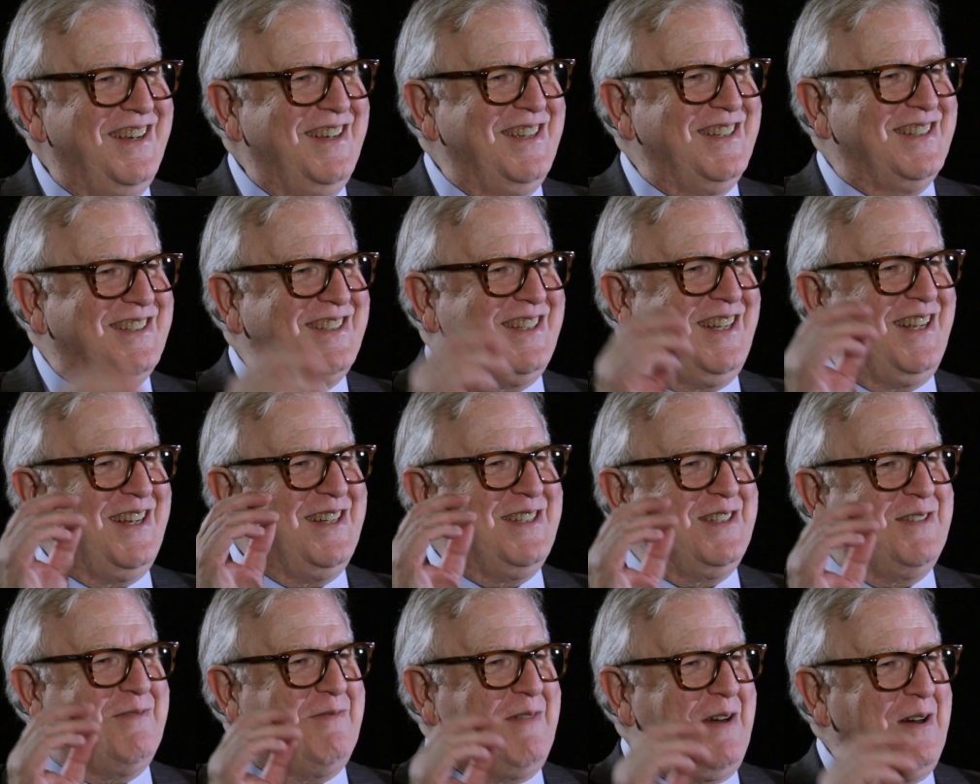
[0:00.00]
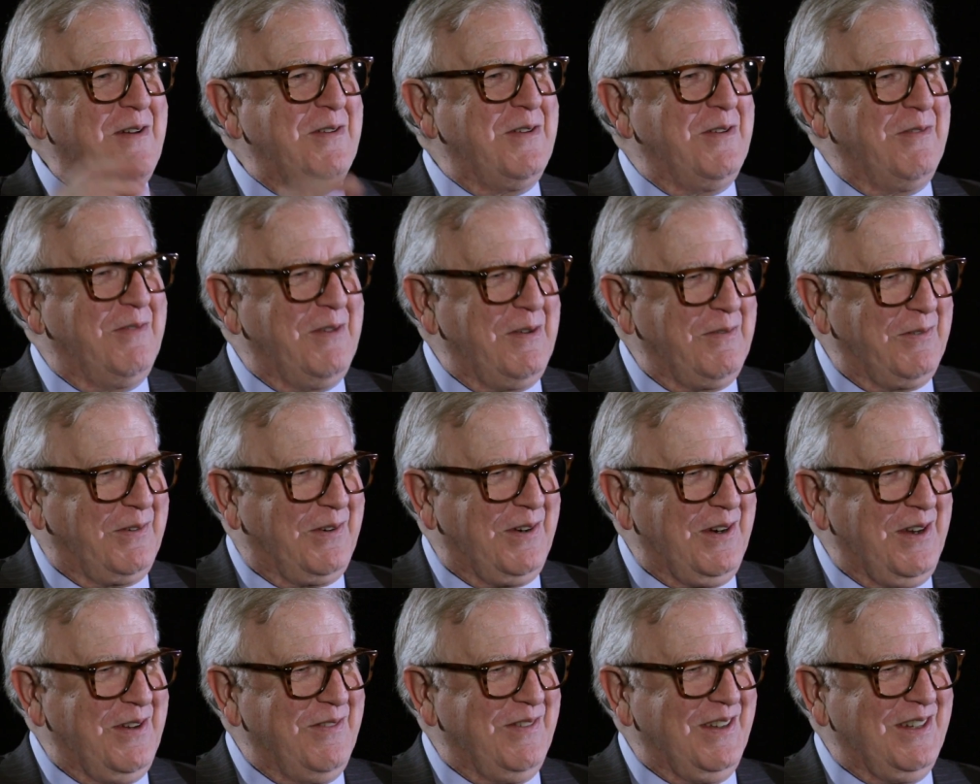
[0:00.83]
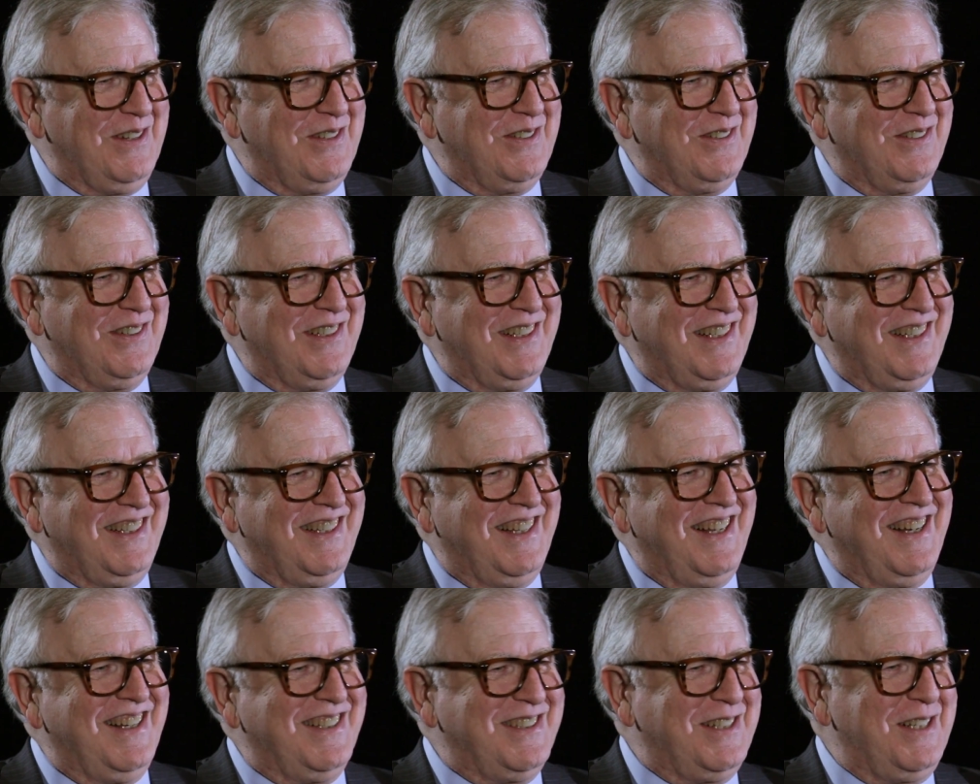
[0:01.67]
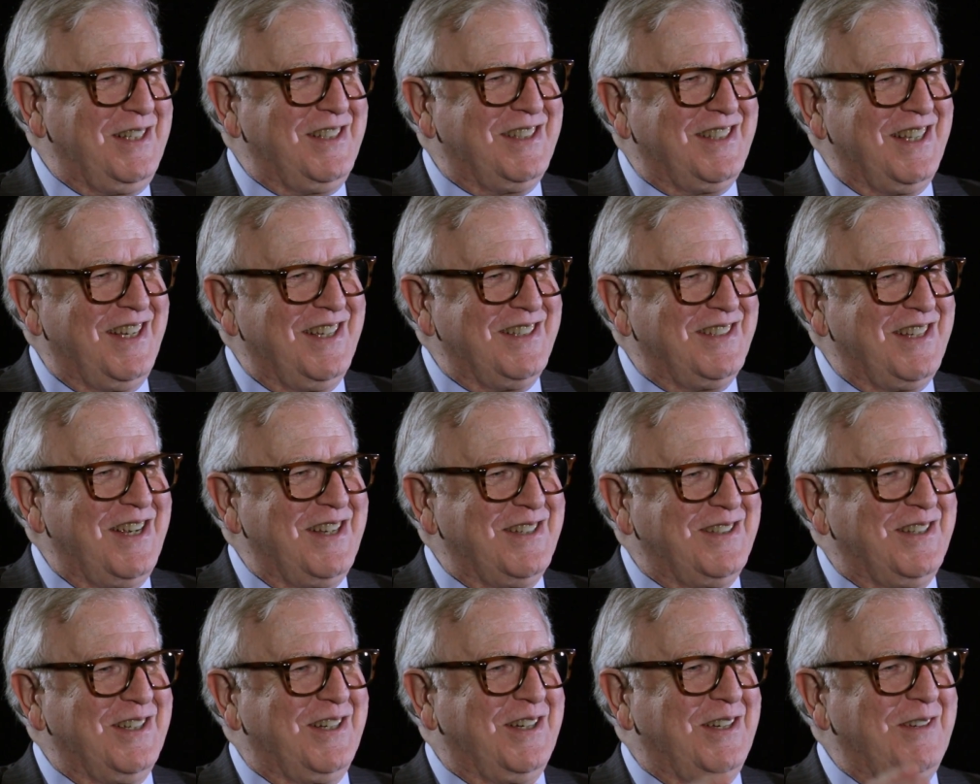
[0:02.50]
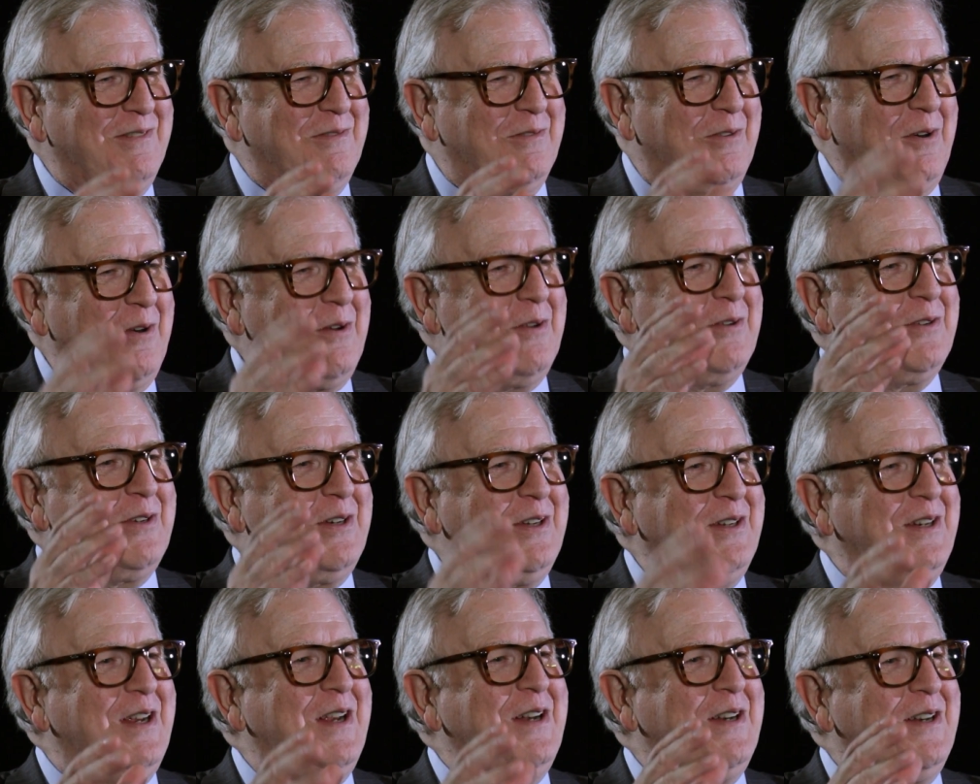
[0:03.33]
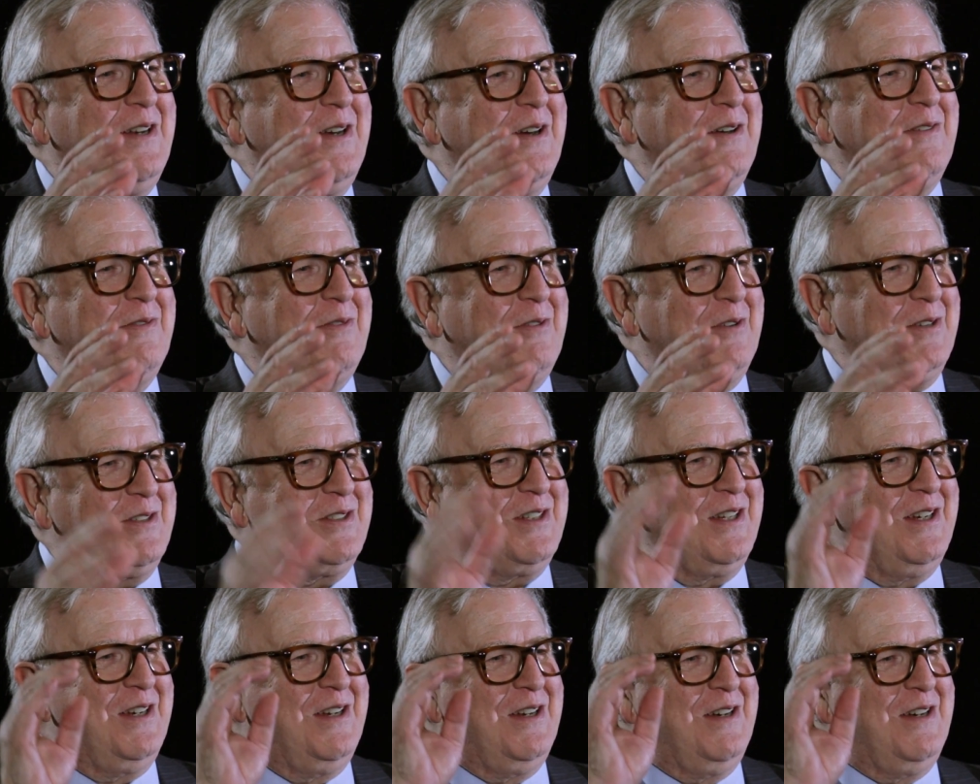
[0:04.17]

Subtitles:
slides a mountain of whipped cream into it, and then, as he says, has the Royal Canadian Air Force